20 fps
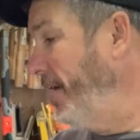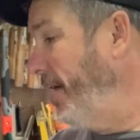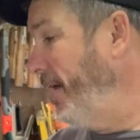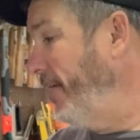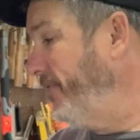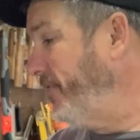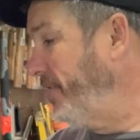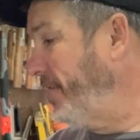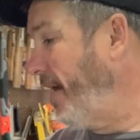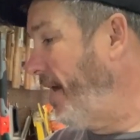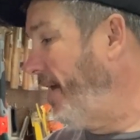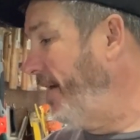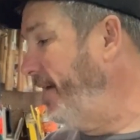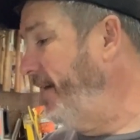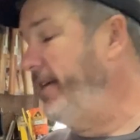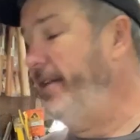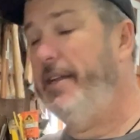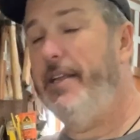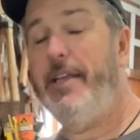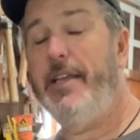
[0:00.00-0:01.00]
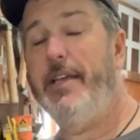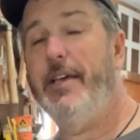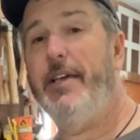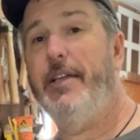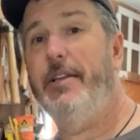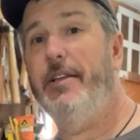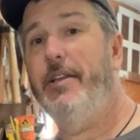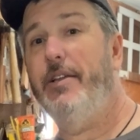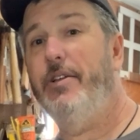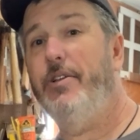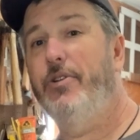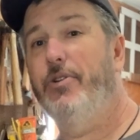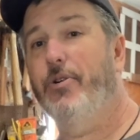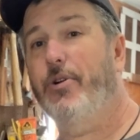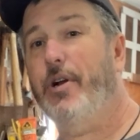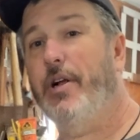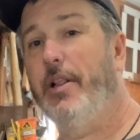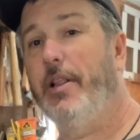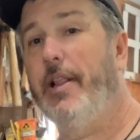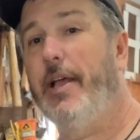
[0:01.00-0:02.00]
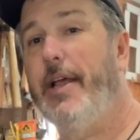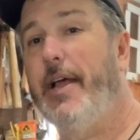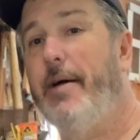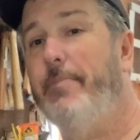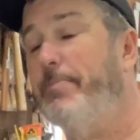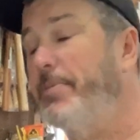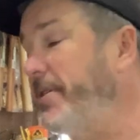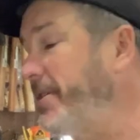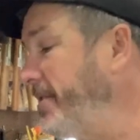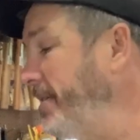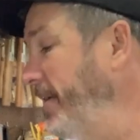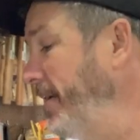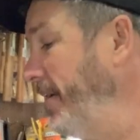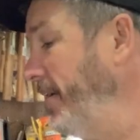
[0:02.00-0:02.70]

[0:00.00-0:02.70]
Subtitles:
of tying in your clamps